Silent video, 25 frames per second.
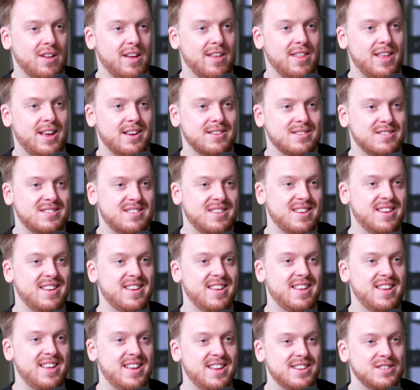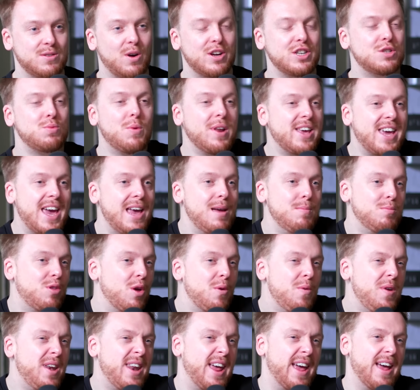Like that's so I just want to keep
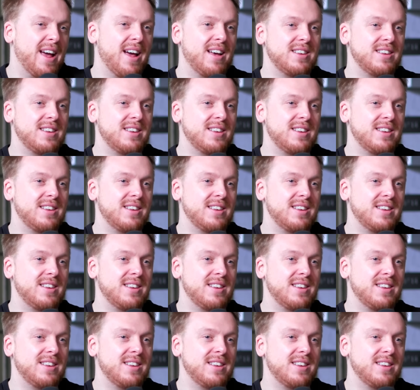doing it.